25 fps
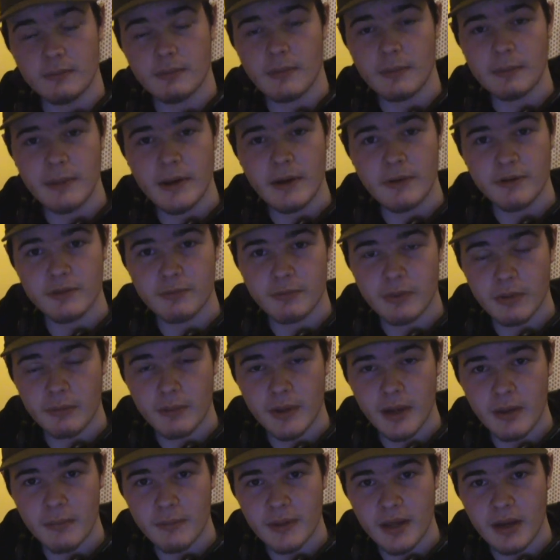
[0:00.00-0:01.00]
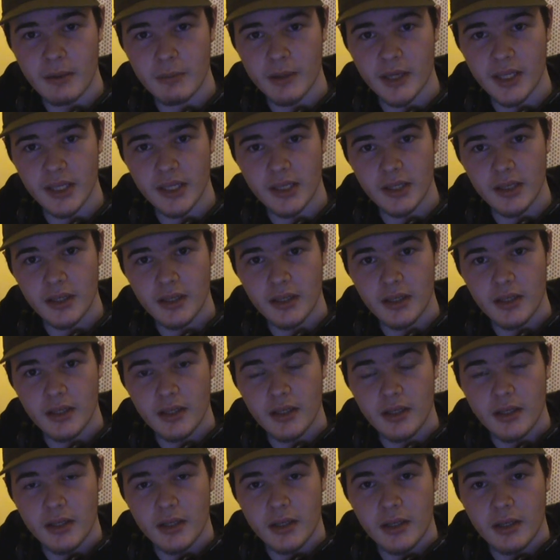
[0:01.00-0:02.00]
my parents brought me up that way.
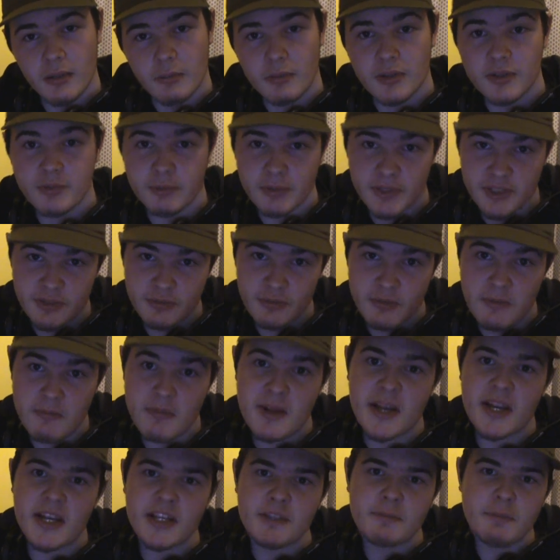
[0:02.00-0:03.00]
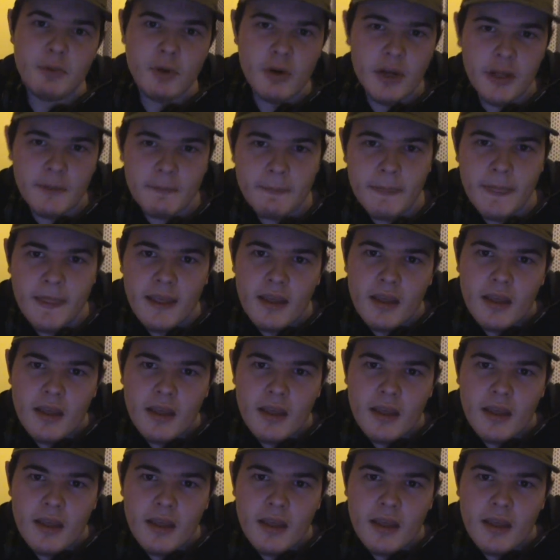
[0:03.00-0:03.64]
Which brings me to my next point.